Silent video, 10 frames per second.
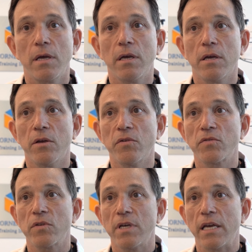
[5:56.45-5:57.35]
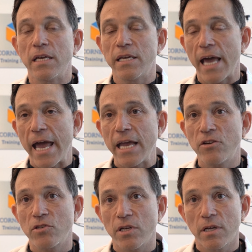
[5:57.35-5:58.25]
is
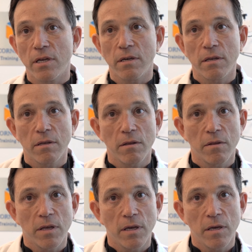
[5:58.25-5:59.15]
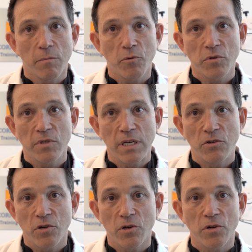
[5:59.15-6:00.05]
engaged in the
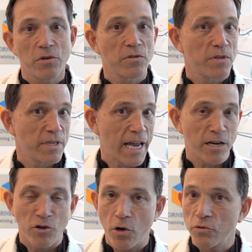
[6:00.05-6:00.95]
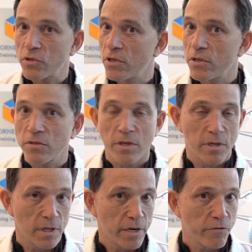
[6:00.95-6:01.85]
procedures, the diagnosis, the
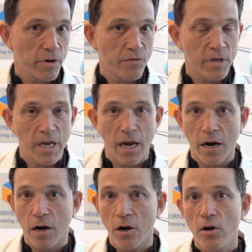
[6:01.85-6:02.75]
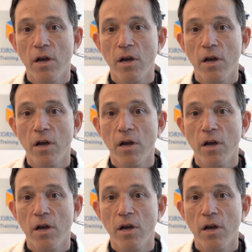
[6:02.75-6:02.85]
delivery of the care